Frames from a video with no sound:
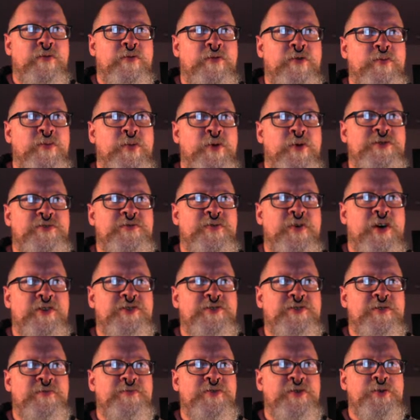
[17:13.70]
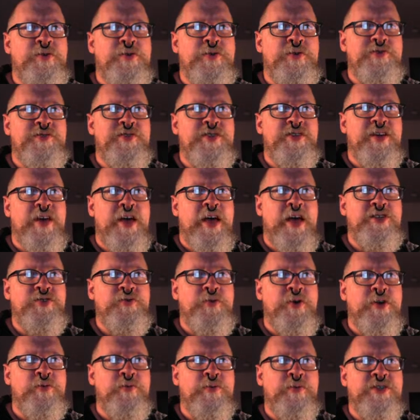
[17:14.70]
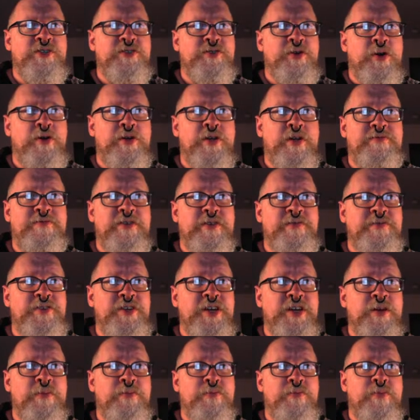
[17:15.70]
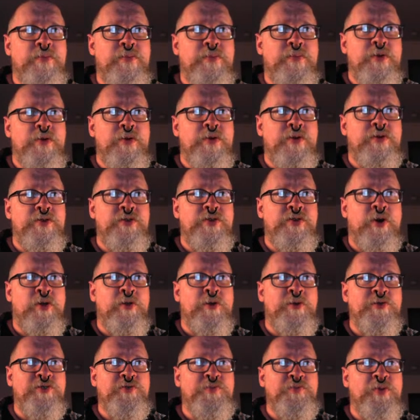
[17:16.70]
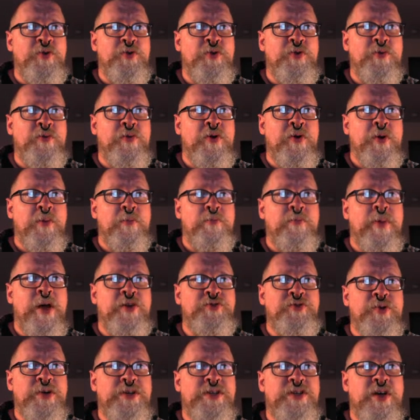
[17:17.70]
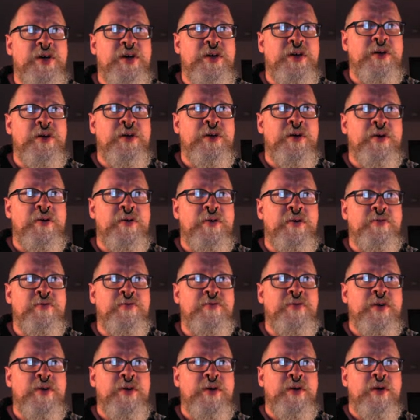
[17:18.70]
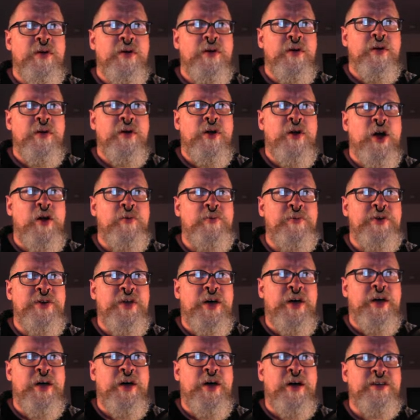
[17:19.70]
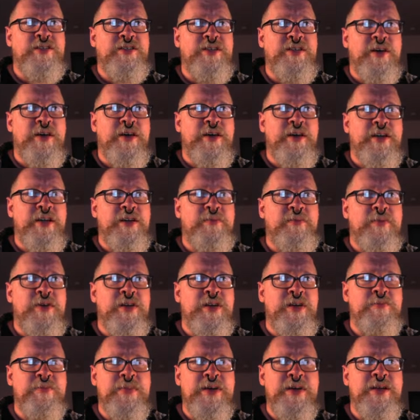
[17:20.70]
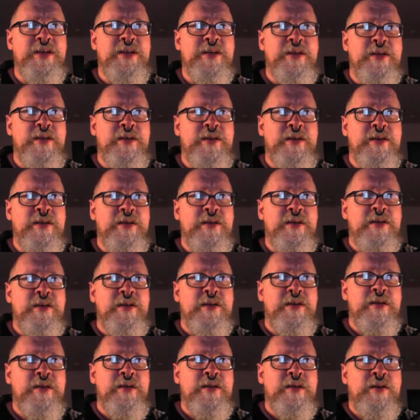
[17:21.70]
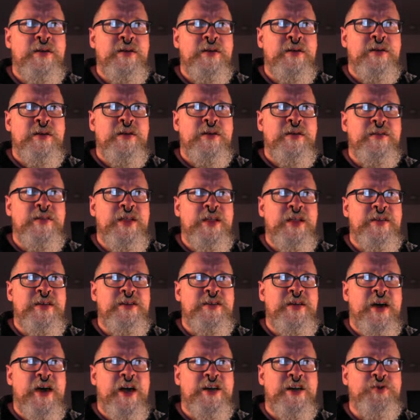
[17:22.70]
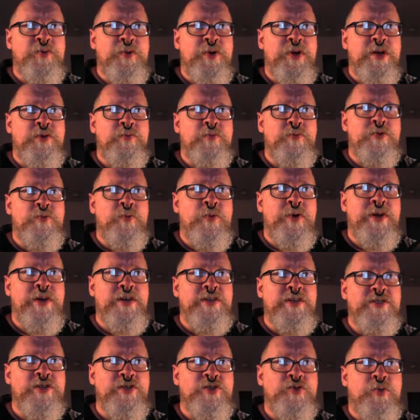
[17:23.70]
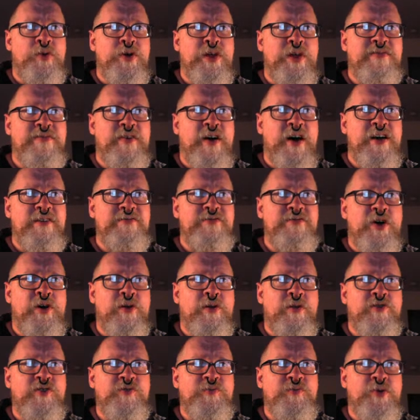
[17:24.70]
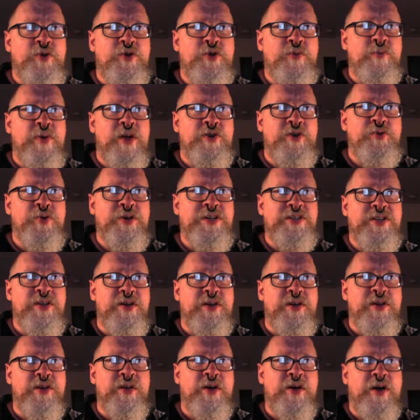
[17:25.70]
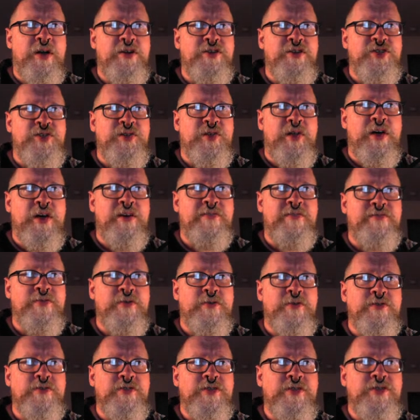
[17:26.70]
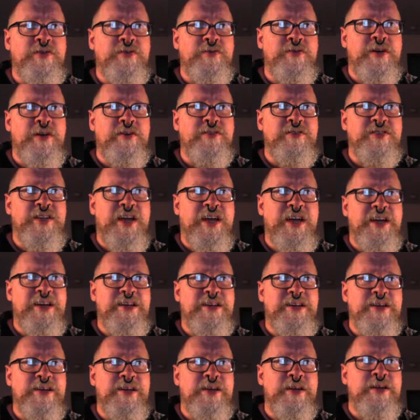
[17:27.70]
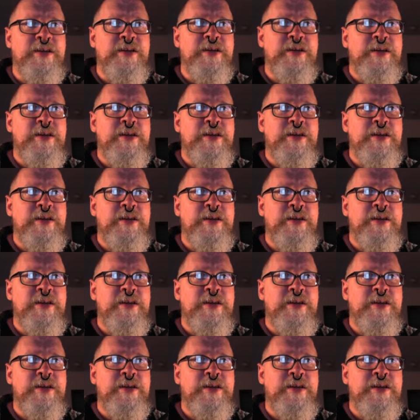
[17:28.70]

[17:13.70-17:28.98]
For most fossil fuels, the tax rate would start at $15 per metric ton of carbon dioxide emitted. Then the tax rate would raise to $25 per metric ton on July 1st, 2018.